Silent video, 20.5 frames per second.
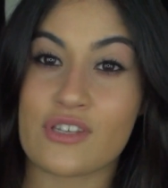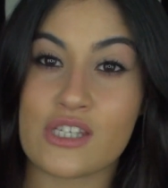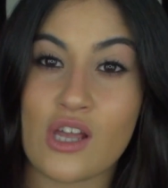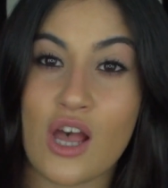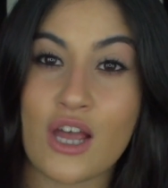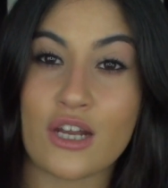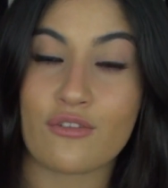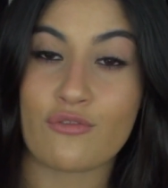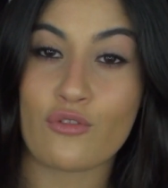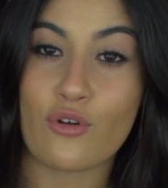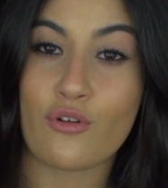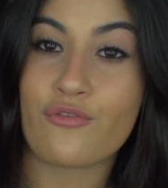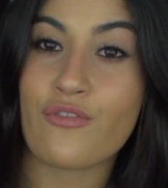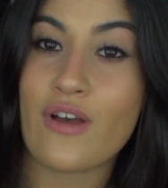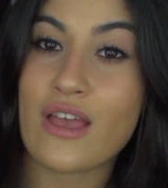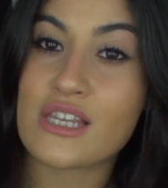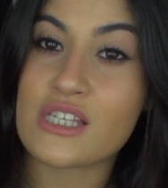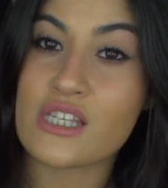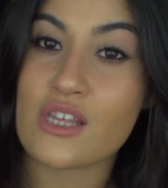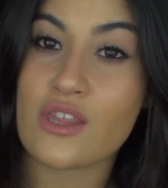side of your
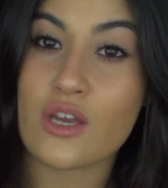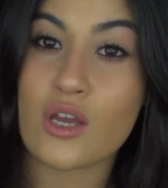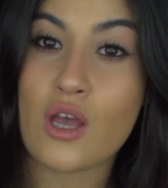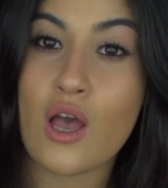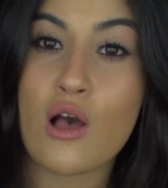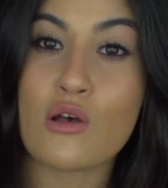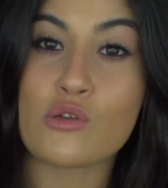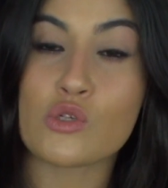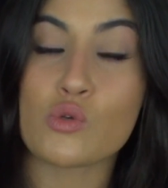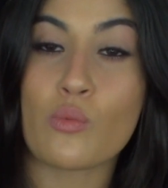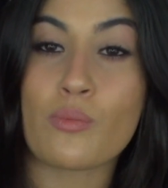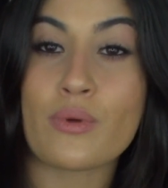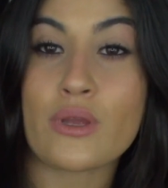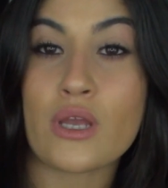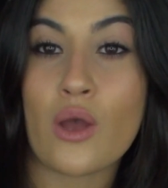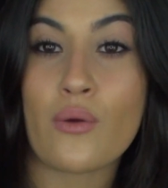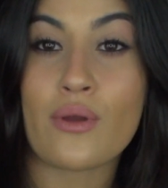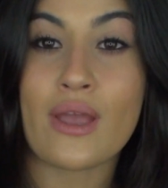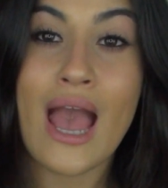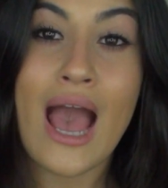face, so the curls will be
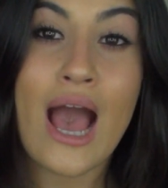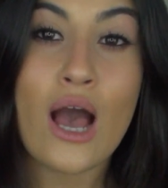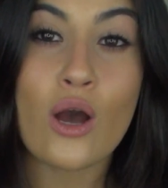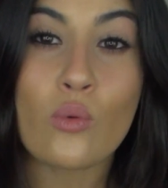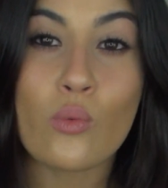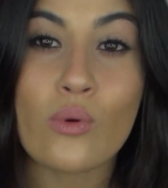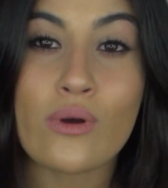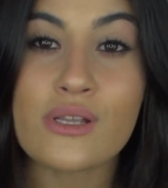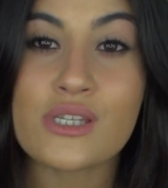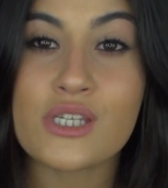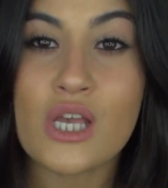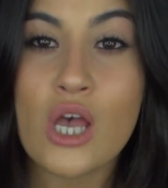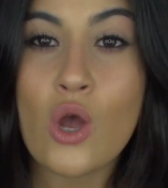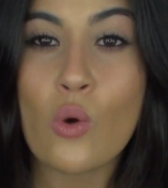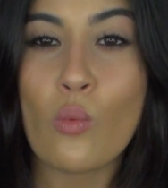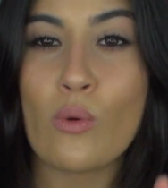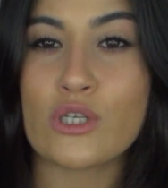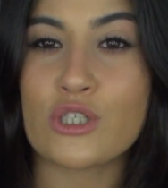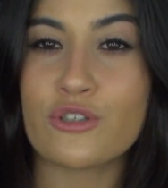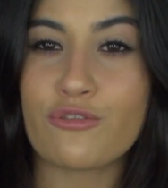going outwards,
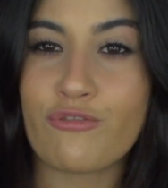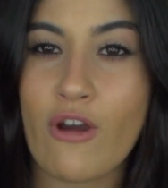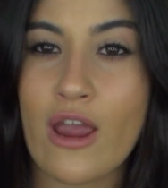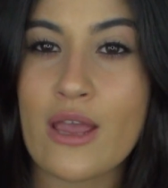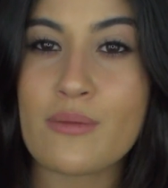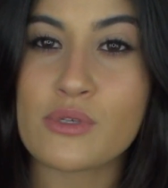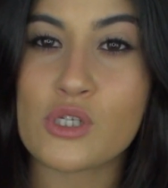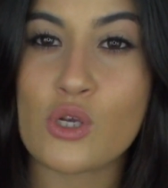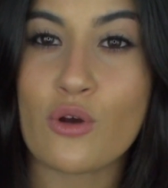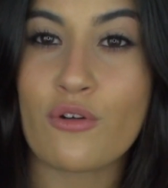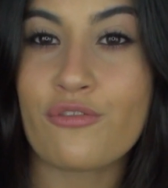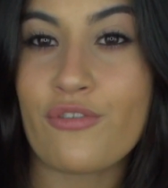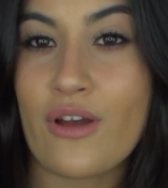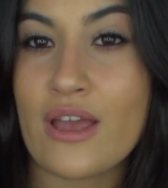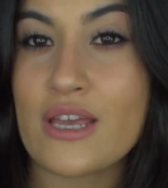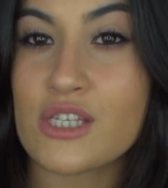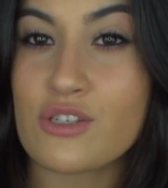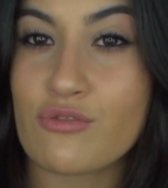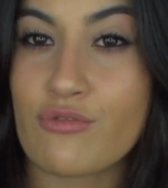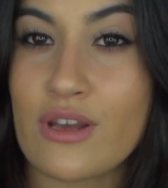which frames your
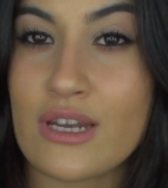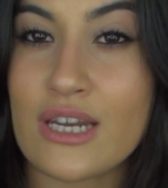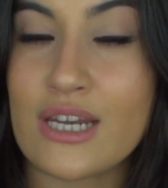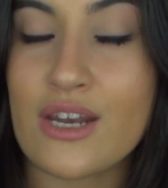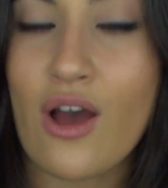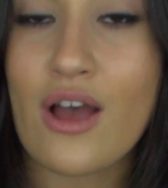face really